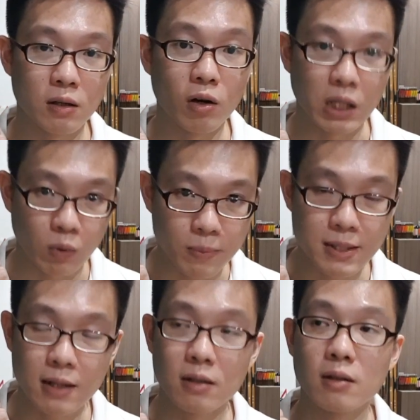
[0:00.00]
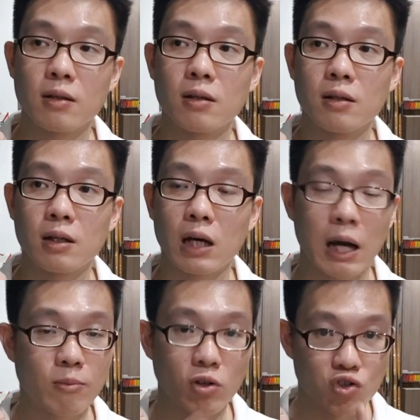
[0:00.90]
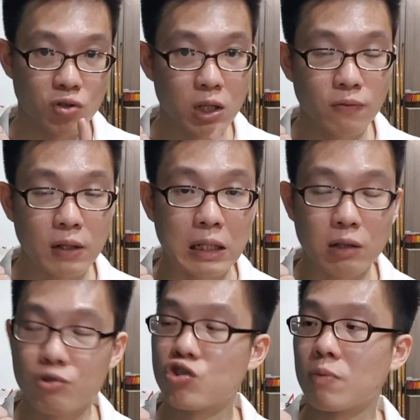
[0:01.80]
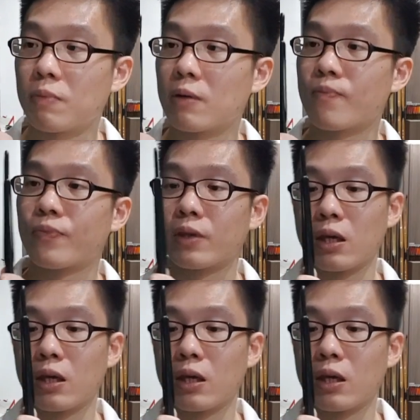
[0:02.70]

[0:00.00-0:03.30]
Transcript: on their website. I'm not sure if they include shipping.